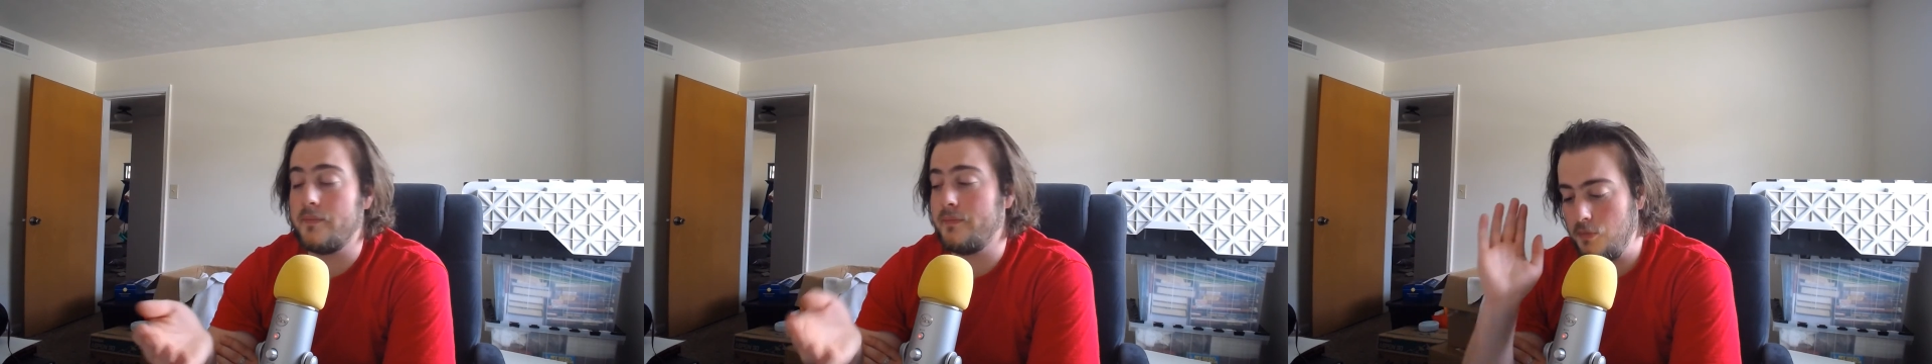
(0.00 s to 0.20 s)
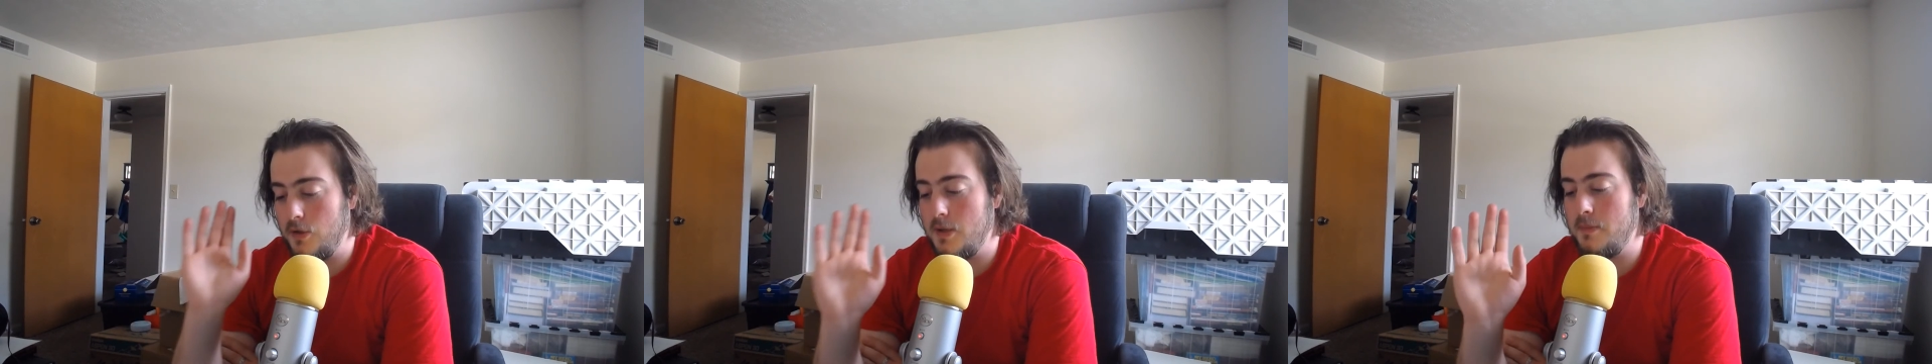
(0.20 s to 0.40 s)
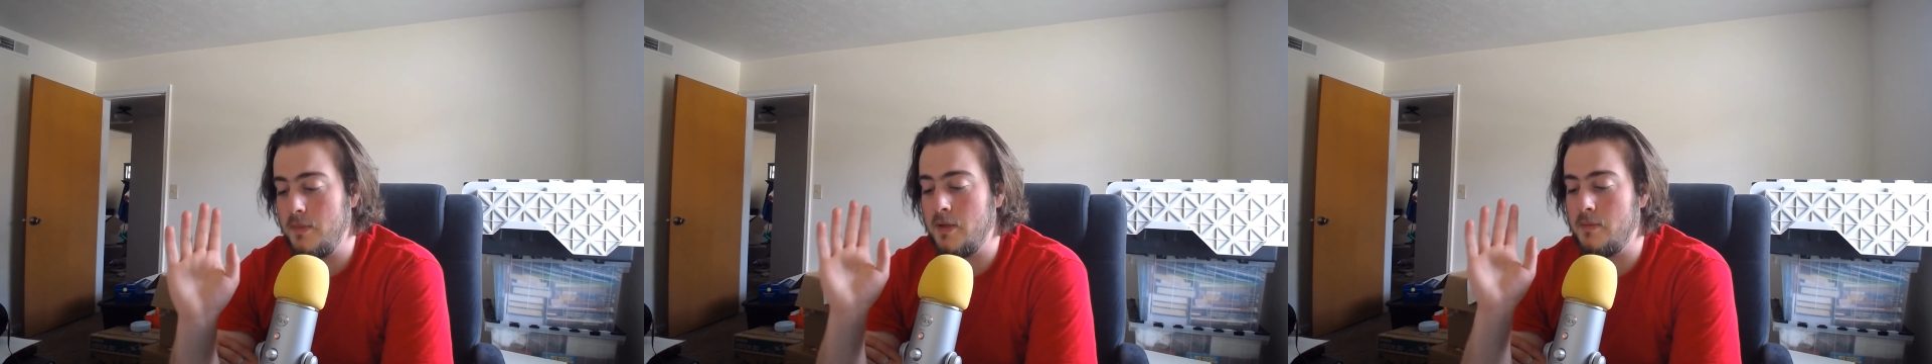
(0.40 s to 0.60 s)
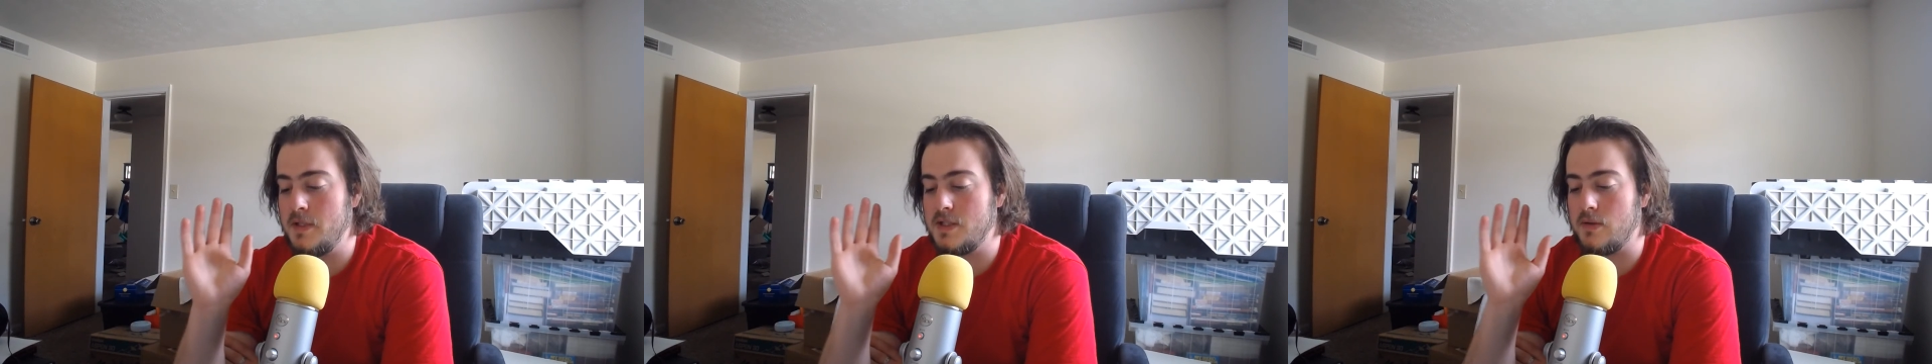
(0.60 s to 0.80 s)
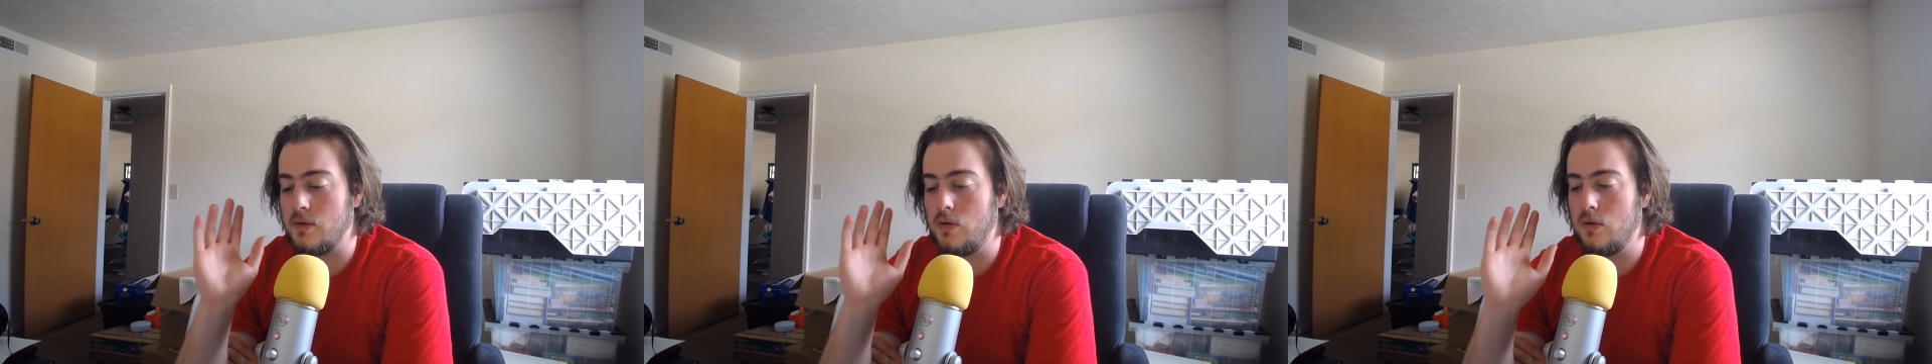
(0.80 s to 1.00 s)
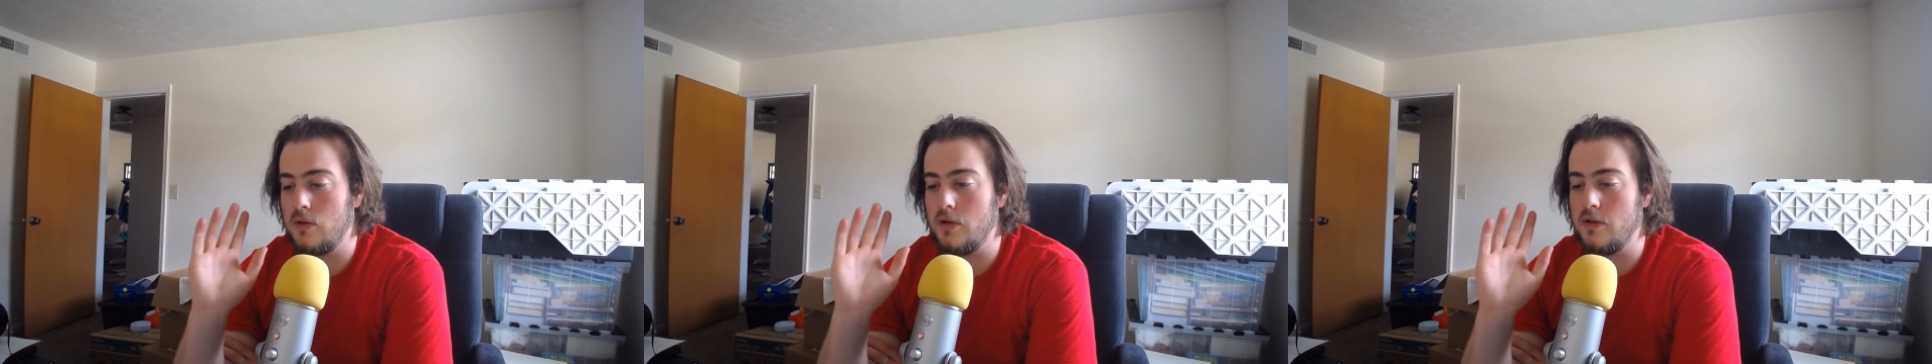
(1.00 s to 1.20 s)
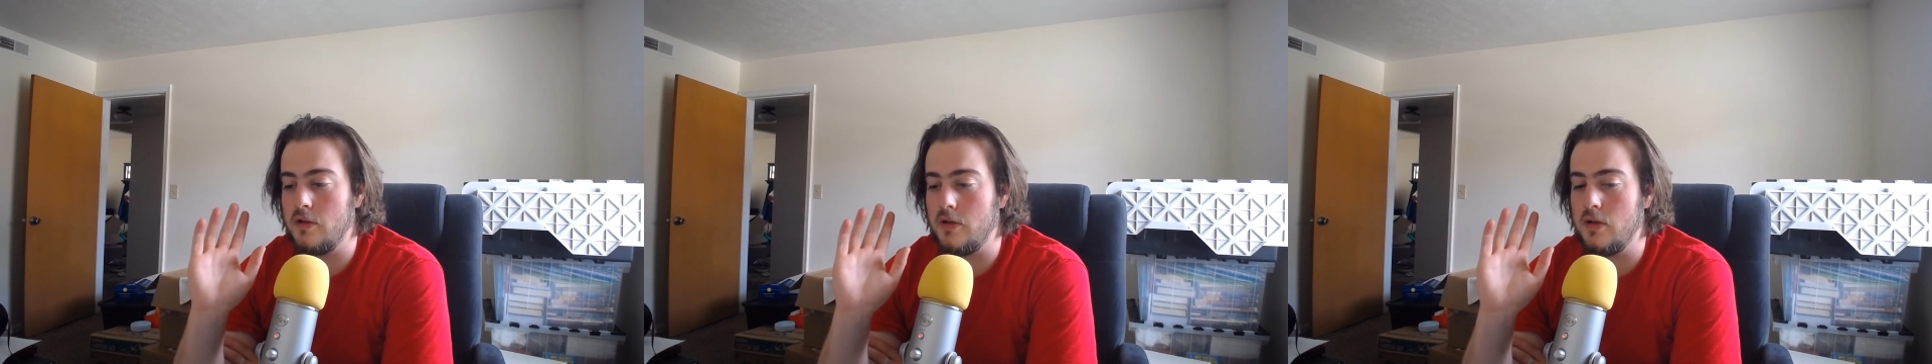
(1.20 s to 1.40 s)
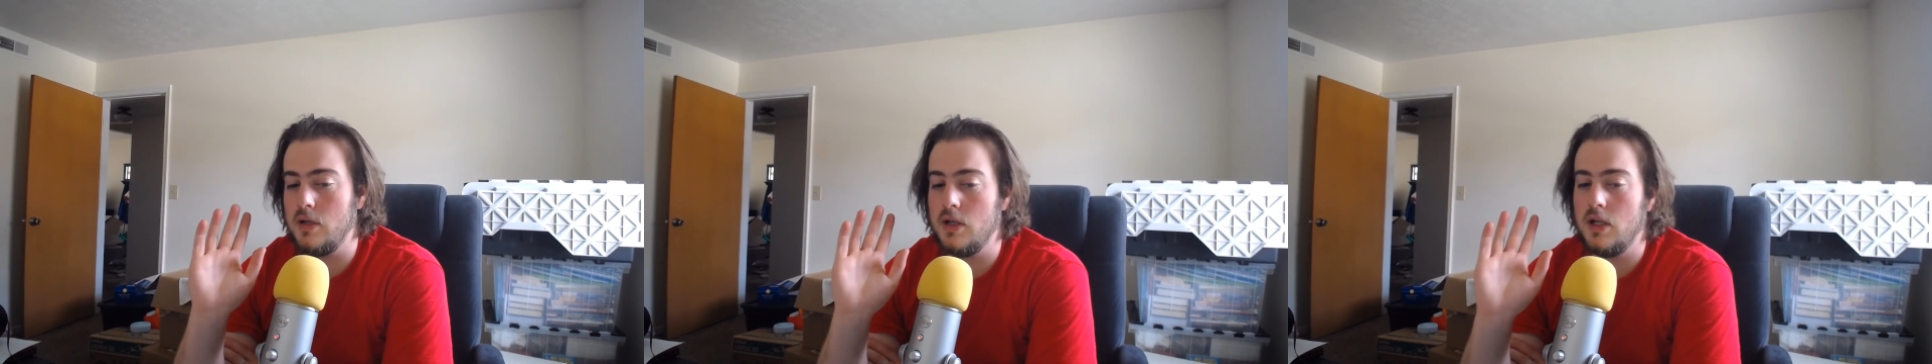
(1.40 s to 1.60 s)
Premium is a whole
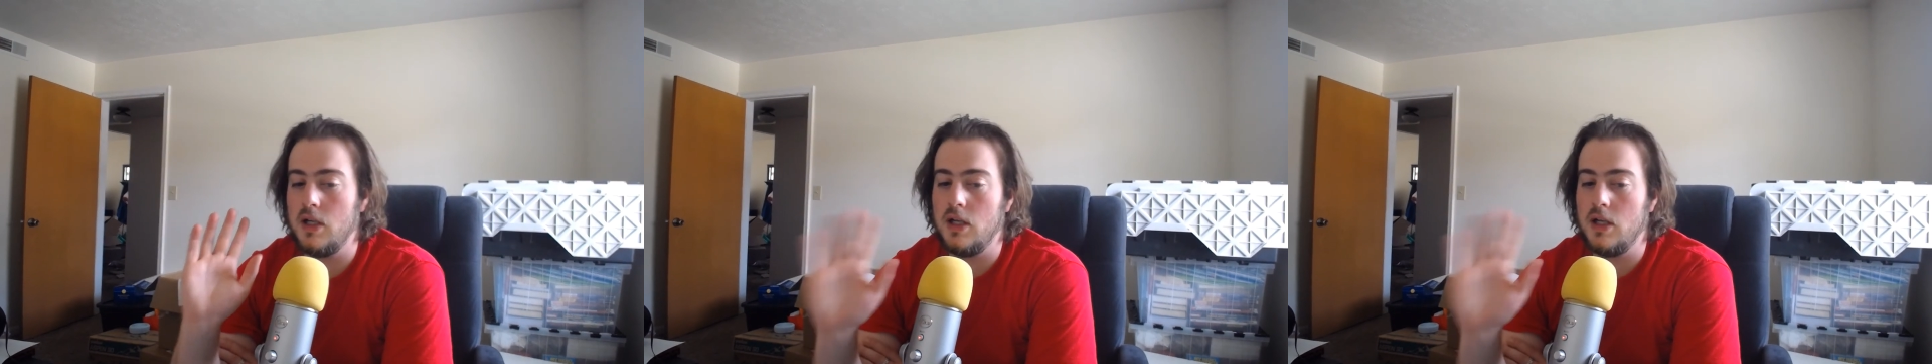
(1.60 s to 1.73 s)
other